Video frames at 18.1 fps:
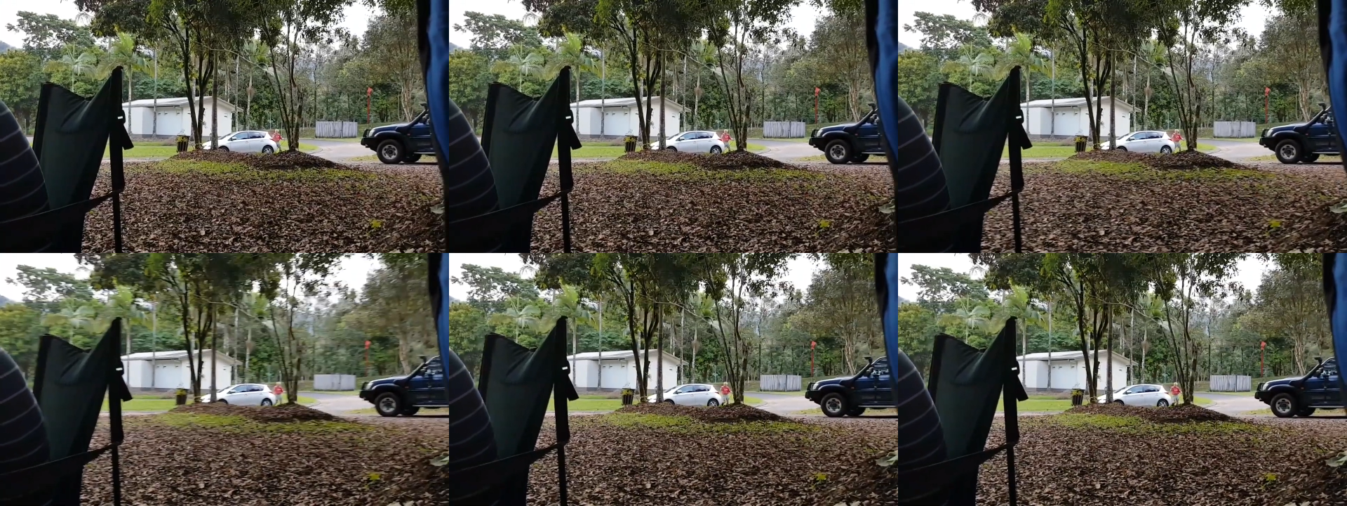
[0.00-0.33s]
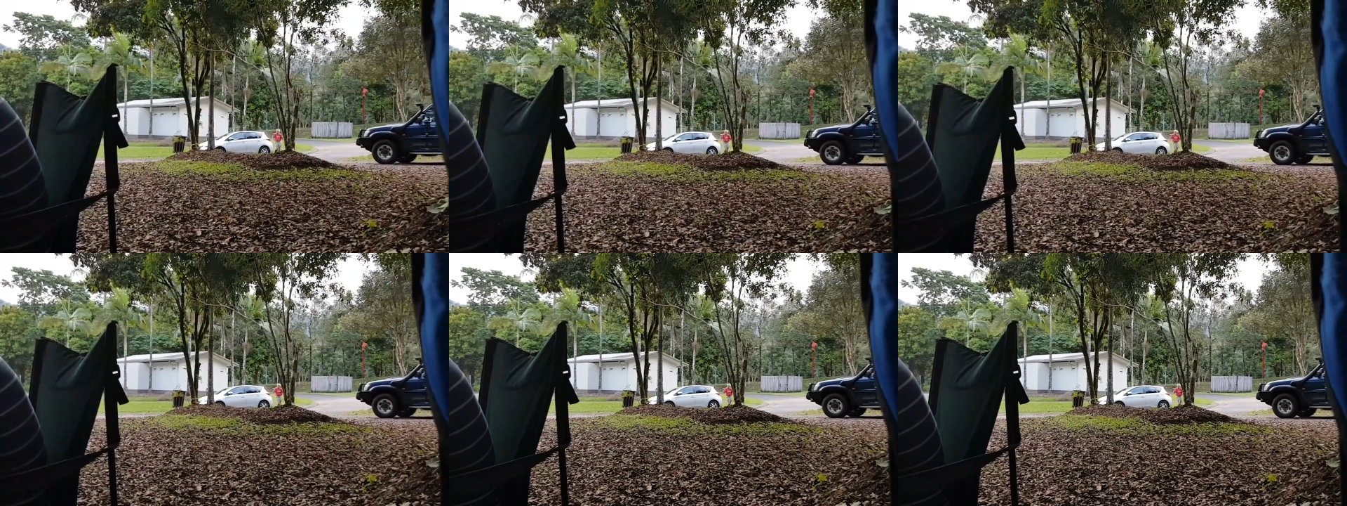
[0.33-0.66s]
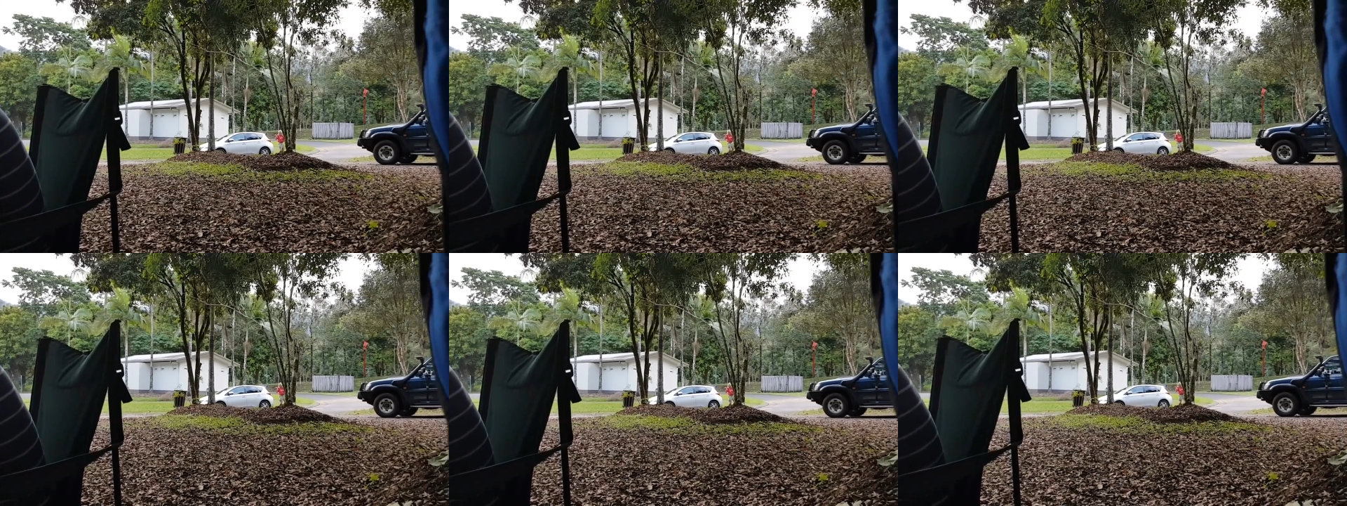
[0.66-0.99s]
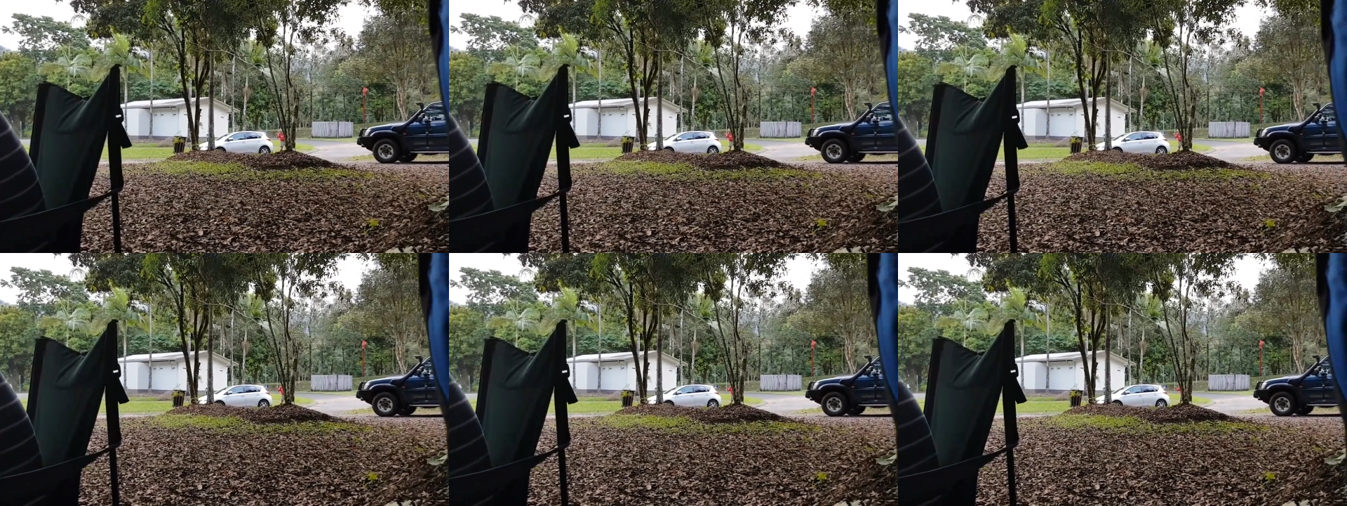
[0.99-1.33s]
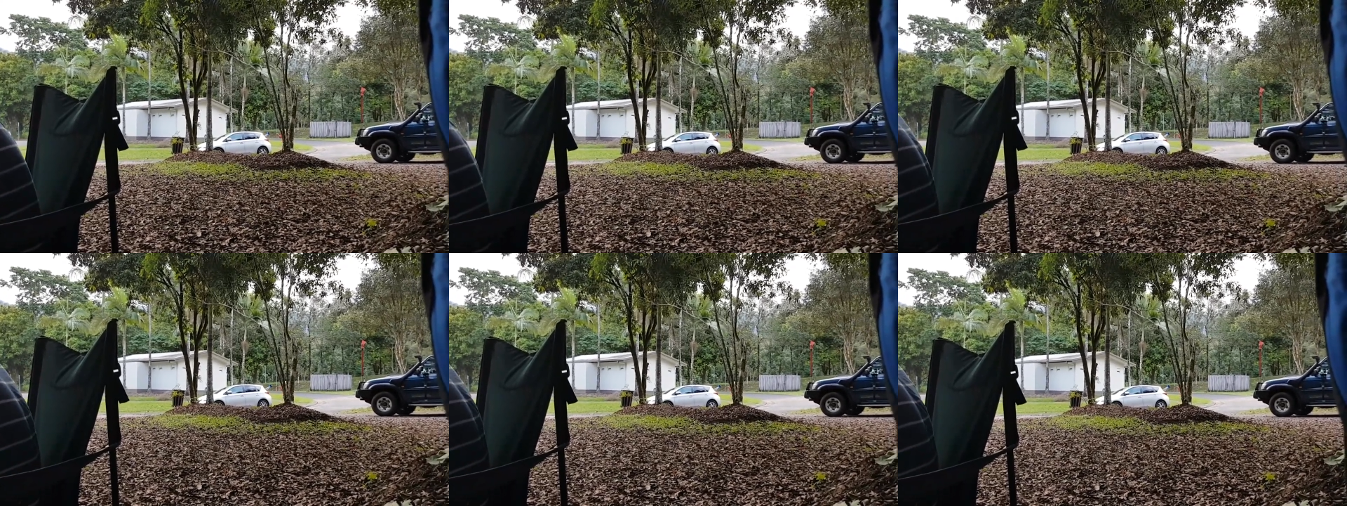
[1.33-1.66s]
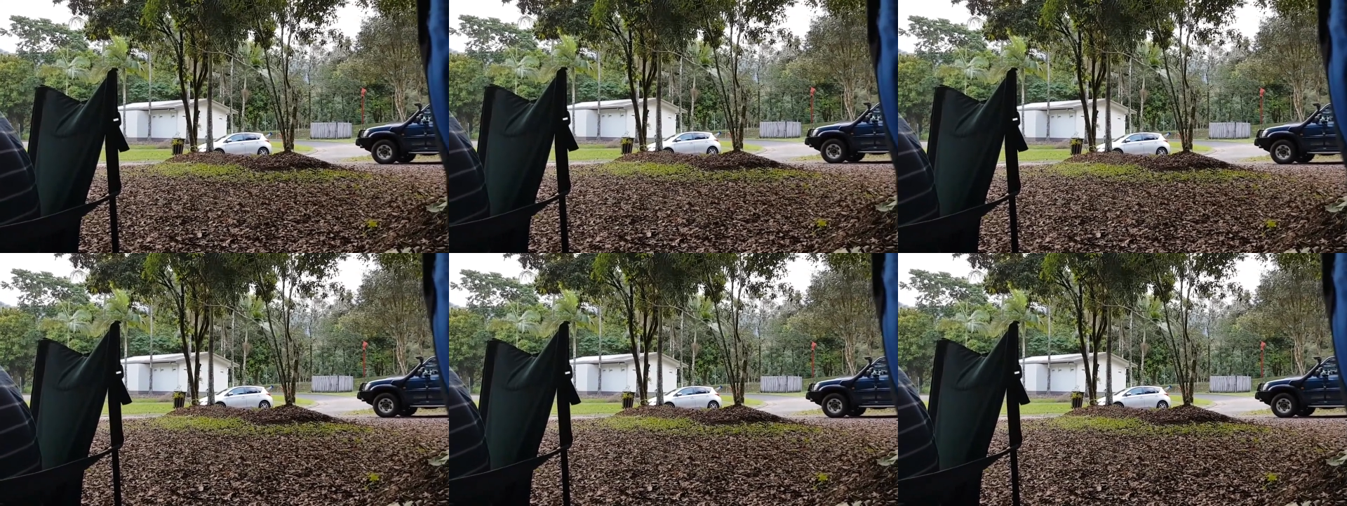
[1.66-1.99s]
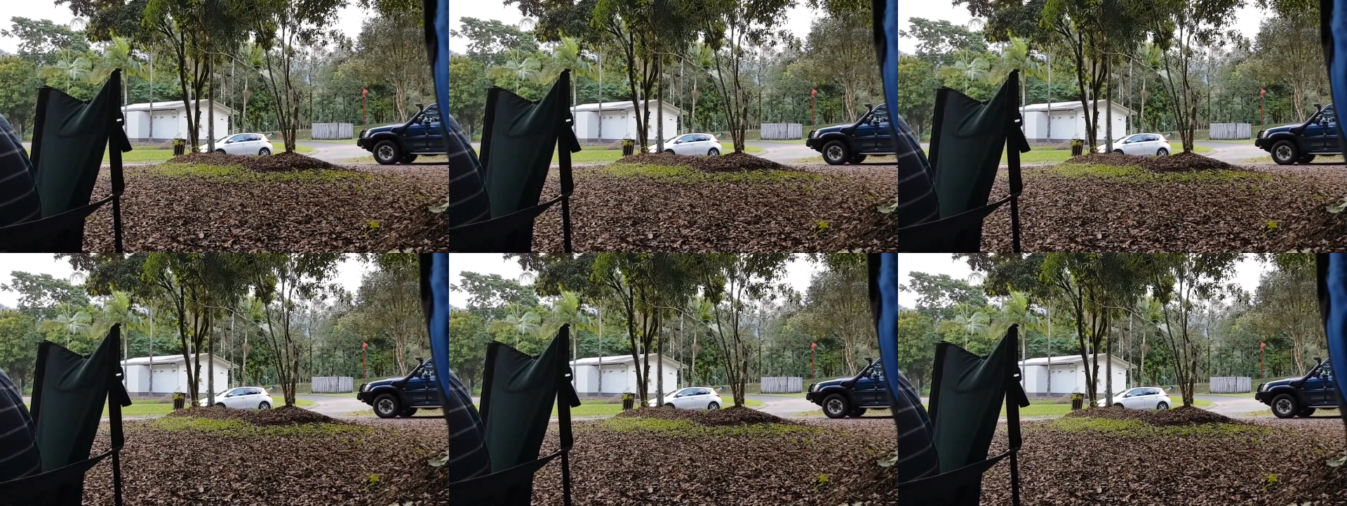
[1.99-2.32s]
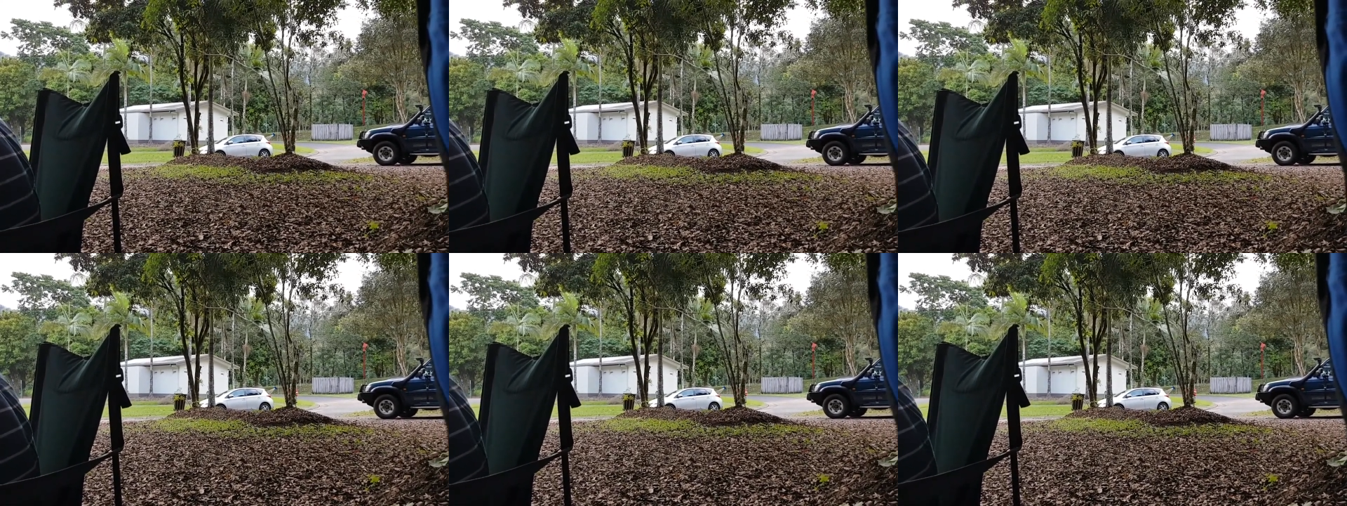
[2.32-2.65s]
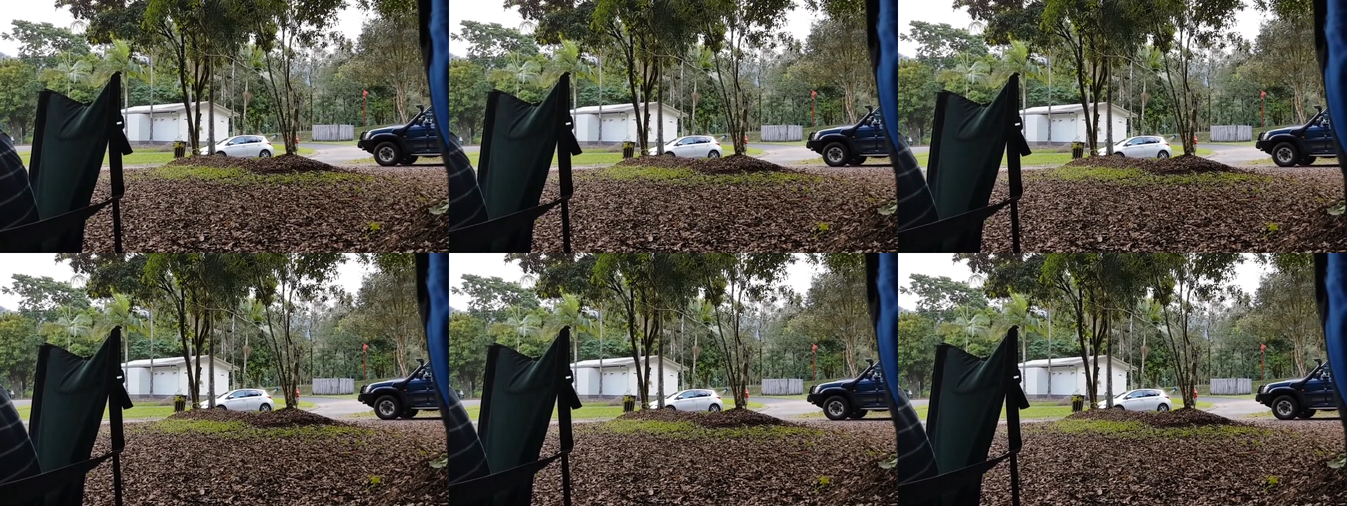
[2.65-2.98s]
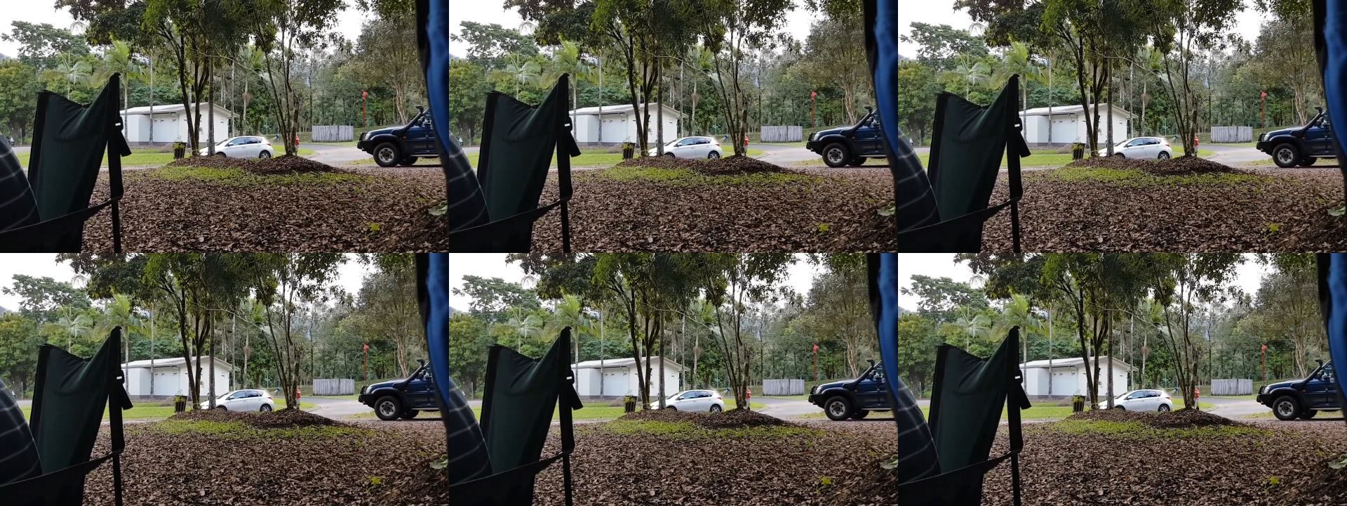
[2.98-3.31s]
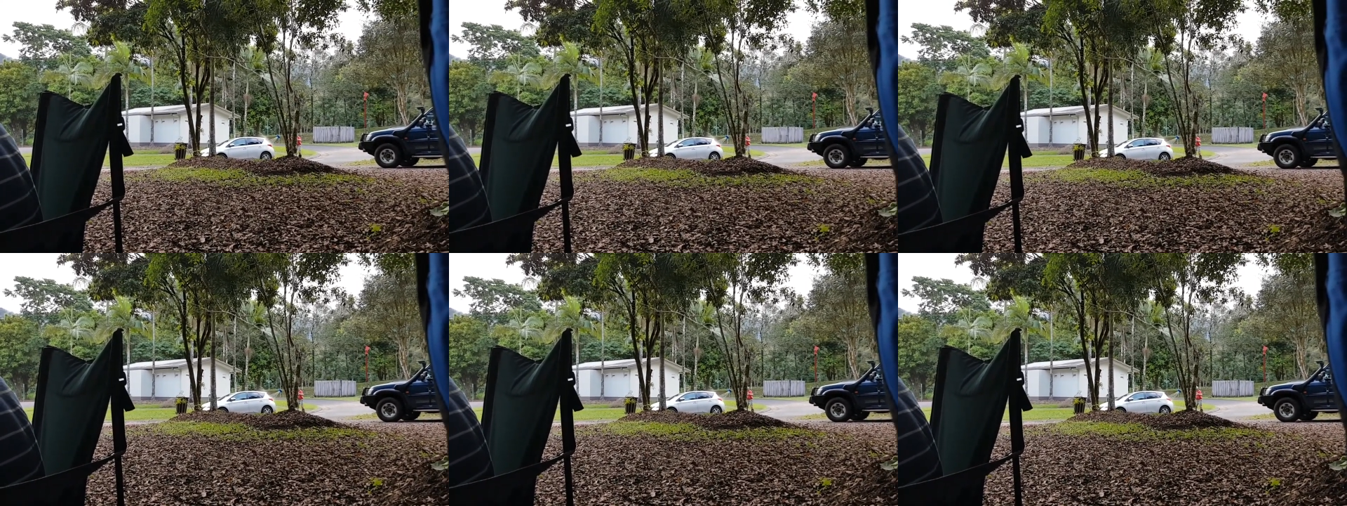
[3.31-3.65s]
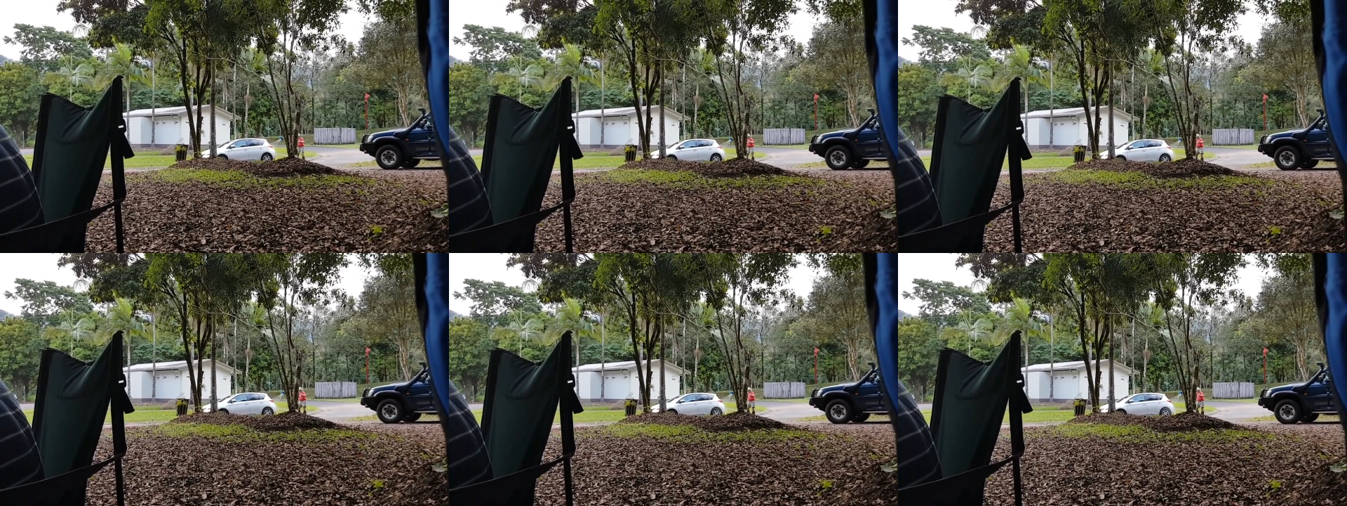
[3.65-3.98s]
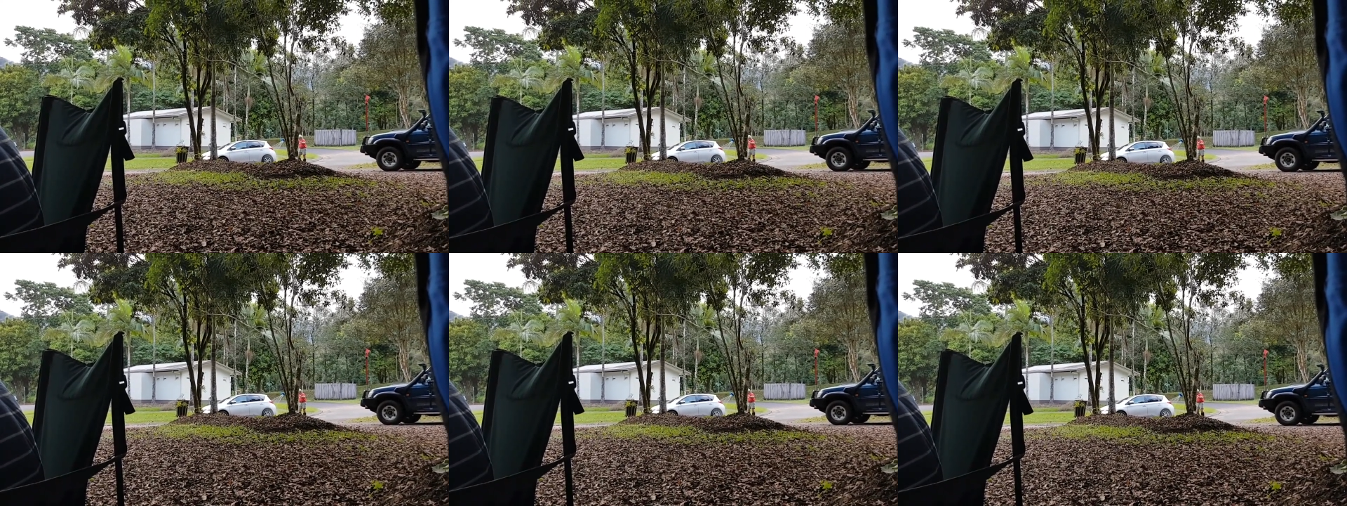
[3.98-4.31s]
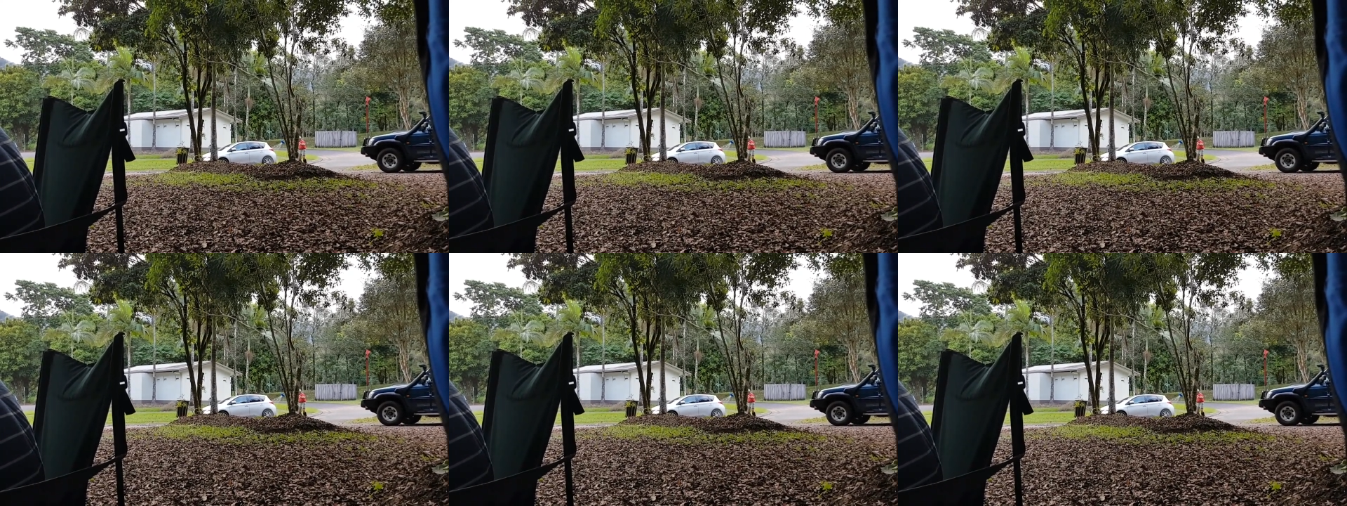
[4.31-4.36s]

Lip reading: (no speaker visible)